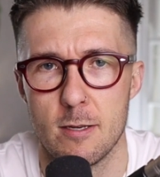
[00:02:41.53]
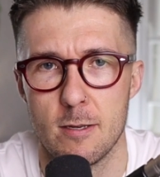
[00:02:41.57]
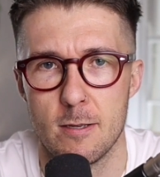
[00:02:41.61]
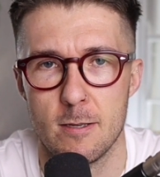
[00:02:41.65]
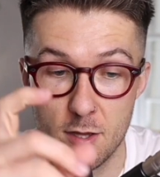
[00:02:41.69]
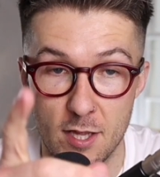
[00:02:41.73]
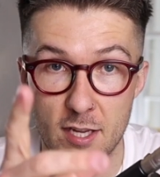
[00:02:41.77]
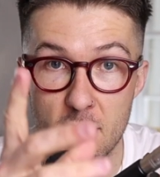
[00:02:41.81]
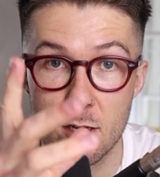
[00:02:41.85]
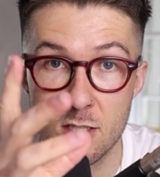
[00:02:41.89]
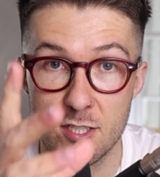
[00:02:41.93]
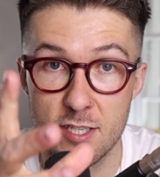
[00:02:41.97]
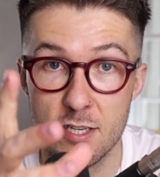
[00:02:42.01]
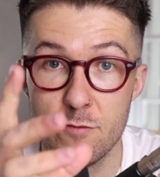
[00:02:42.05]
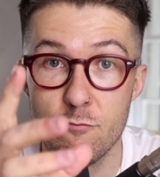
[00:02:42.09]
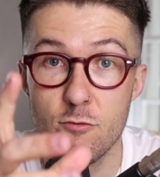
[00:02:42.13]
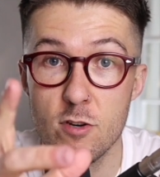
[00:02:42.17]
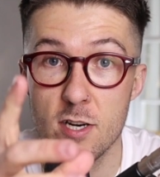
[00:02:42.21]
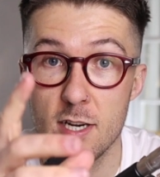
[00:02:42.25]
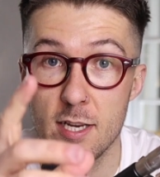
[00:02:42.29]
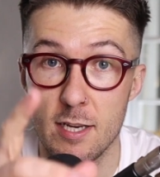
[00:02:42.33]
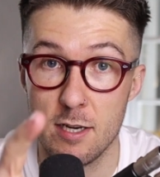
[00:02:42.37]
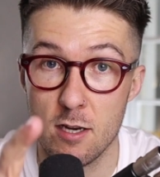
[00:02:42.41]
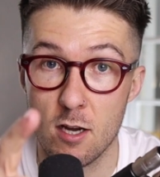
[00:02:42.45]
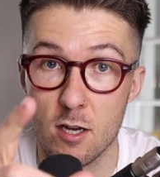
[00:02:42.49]
The thing I did
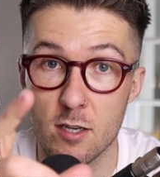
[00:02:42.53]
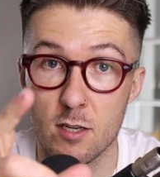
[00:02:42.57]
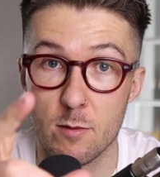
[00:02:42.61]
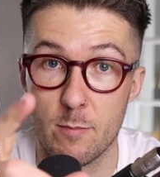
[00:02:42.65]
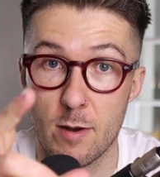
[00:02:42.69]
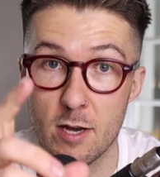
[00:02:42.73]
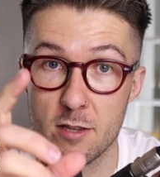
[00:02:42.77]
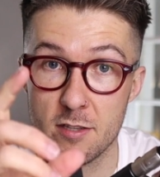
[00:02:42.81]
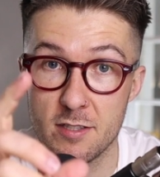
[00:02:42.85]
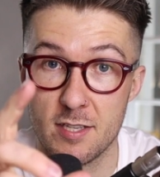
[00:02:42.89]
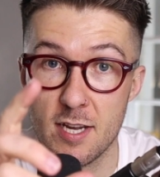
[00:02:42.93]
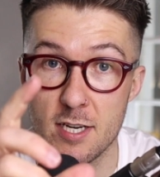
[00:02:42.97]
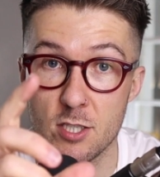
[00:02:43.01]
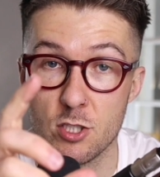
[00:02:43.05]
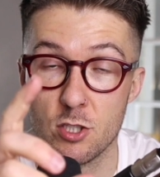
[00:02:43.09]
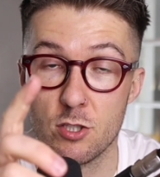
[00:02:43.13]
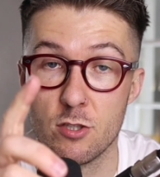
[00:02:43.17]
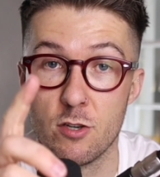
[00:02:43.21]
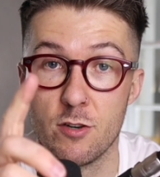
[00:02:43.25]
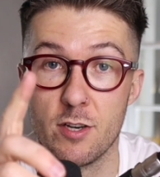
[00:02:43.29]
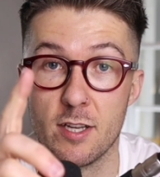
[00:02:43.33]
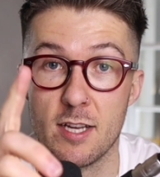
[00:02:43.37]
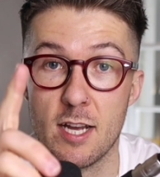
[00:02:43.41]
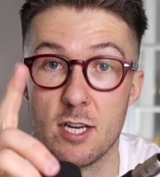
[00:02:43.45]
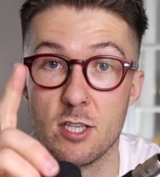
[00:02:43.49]
really like about the Texture
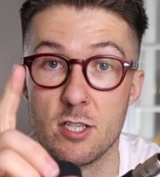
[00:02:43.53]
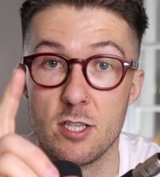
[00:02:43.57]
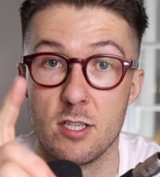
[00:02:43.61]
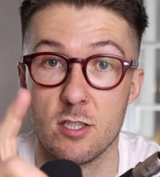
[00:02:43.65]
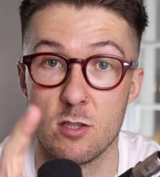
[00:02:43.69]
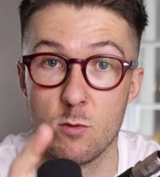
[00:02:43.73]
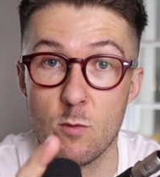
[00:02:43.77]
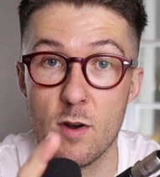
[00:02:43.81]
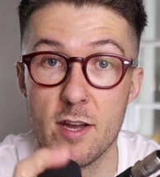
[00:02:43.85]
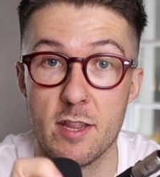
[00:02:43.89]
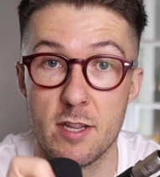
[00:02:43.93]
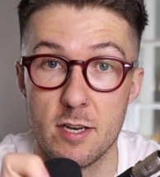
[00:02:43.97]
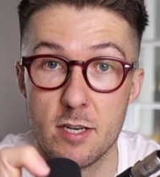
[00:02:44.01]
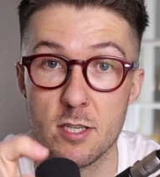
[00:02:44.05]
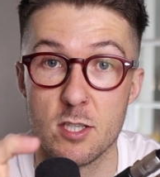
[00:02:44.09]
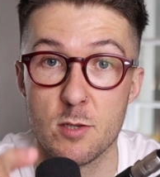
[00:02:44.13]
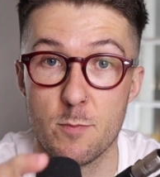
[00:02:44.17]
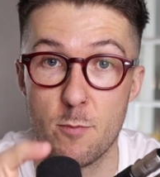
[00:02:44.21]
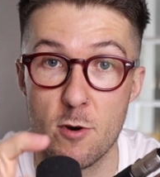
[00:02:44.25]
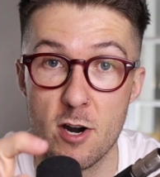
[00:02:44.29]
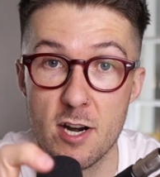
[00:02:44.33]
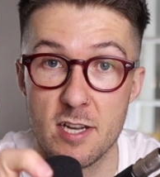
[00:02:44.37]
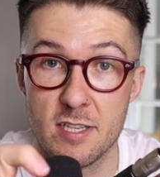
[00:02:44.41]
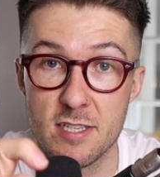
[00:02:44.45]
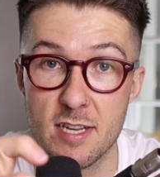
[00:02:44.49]
Tonic actually is the way that it
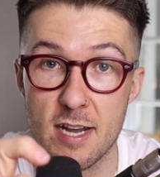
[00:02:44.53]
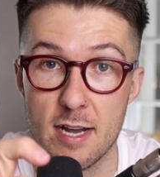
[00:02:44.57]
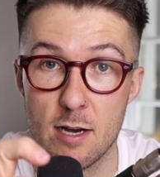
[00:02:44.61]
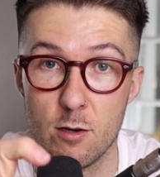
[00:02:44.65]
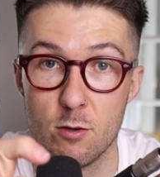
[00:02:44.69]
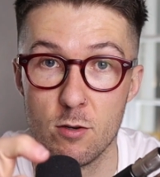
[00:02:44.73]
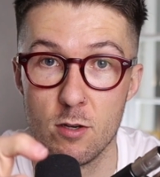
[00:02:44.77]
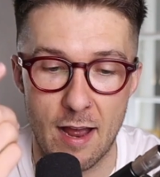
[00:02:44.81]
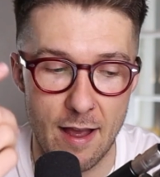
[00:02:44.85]
sprays out.